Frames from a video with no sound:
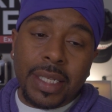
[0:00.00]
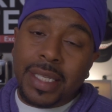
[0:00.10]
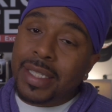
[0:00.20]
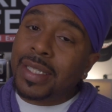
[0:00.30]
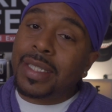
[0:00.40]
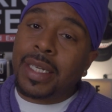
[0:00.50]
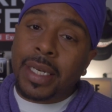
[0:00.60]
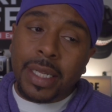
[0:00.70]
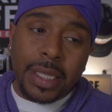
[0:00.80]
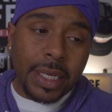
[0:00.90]
this is in
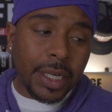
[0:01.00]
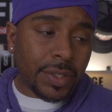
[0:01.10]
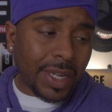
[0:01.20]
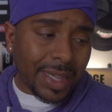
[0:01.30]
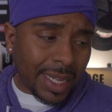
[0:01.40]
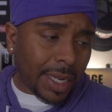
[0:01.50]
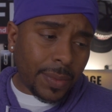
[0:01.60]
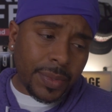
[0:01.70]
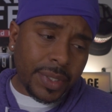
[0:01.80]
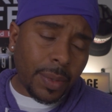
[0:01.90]
another country. I think they
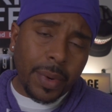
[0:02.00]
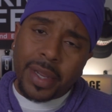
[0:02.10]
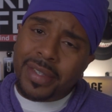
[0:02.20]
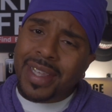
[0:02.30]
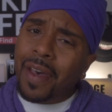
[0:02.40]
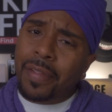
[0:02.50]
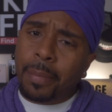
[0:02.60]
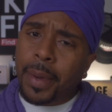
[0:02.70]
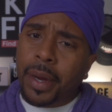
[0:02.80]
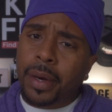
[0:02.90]
were somewhere in South
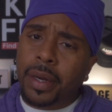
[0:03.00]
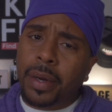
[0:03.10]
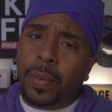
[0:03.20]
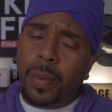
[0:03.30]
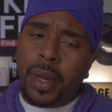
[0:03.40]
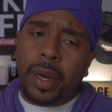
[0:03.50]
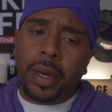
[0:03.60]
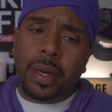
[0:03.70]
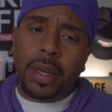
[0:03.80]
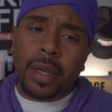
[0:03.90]
America, where